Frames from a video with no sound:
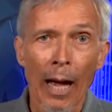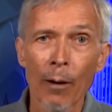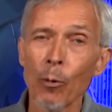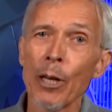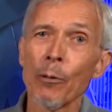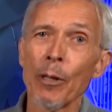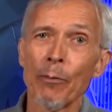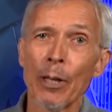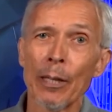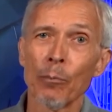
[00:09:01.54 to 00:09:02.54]
And where do we
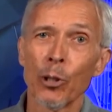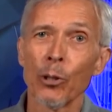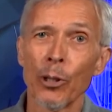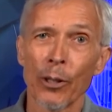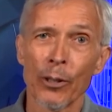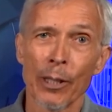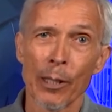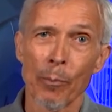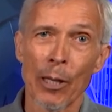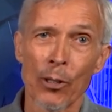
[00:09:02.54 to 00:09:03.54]
fit in Pluto to
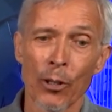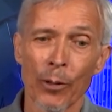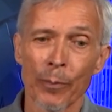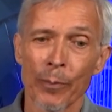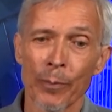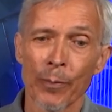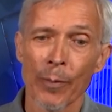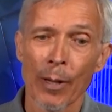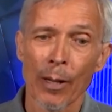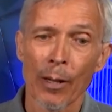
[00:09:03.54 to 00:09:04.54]
this picture?
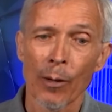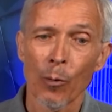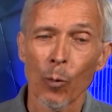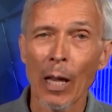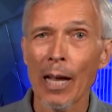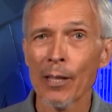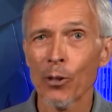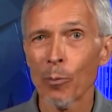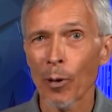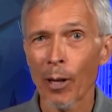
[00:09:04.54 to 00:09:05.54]
Well, as
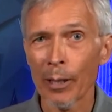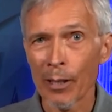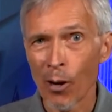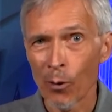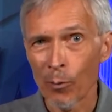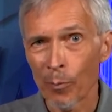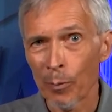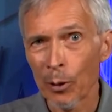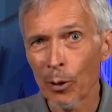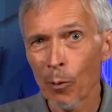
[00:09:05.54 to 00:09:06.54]
you probably know,
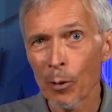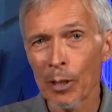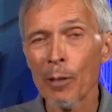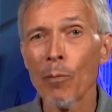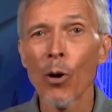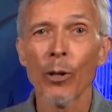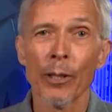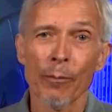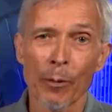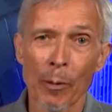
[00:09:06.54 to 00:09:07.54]
Pluto was
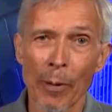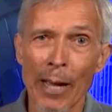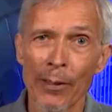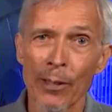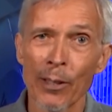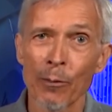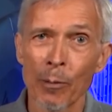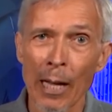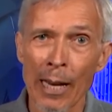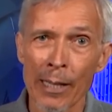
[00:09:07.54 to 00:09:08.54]
demoted from the pantheon of
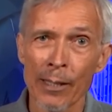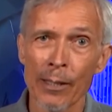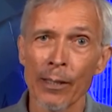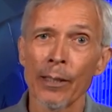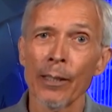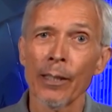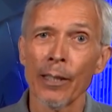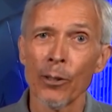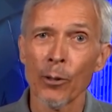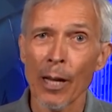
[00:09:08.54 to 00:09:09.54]
planets
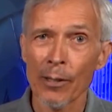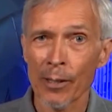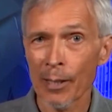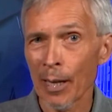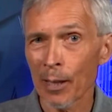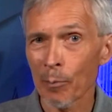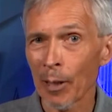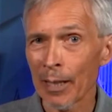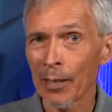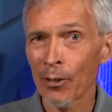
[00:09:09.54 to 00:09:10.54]
in 2006 by the